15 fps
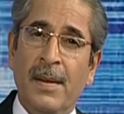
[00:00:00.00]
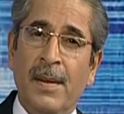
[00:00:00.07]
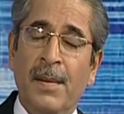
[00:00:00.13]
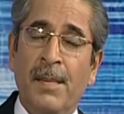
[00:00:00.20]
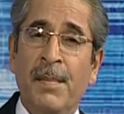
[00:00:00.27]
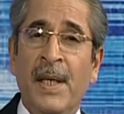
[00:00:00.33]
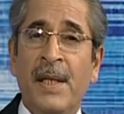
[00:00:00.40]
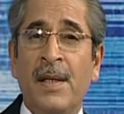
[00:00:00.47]

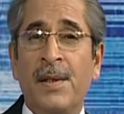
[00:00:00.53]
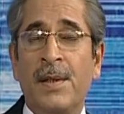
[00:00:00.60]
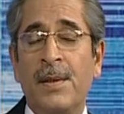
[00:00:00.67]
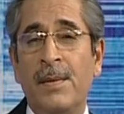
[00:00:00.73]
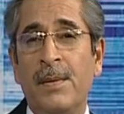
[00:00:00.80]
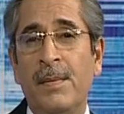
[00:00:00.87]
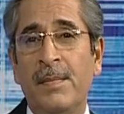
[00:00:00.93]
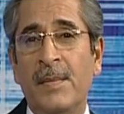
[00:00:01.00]
making
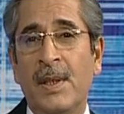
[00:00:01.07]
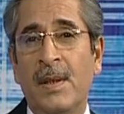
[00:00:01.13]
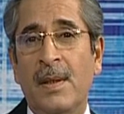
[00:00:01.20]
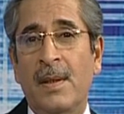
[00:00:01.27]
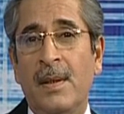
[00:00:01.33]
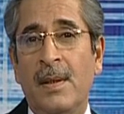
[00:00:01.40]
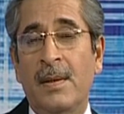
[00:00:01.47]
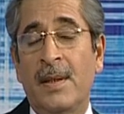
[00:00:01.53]
you
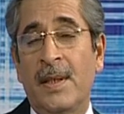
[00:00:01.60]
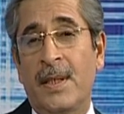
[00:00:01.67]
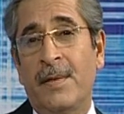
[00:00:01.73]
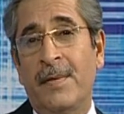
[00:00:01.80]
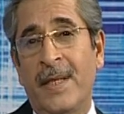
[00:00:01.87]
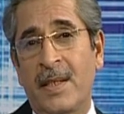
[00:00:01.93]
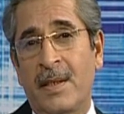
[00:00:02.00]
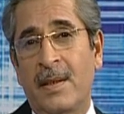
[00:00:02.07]

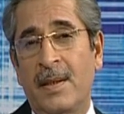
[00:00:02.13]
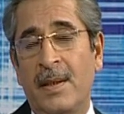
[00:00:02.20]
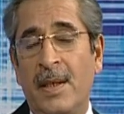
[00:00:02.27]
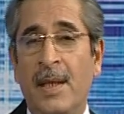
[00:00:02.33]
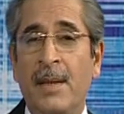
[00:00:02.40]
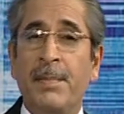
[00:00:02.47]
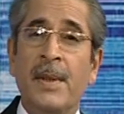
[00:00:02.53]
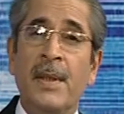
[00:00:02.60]
distressed
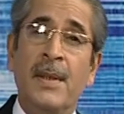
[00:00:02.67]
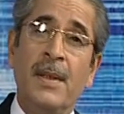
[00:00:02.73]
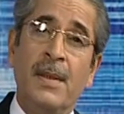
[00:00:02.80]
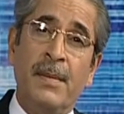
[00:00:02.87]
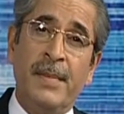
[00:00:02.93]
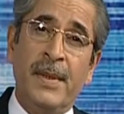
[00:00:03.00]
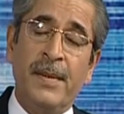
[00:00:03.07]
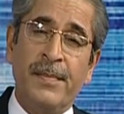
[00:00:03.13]
and
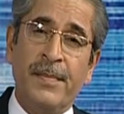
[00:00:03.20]
perturbed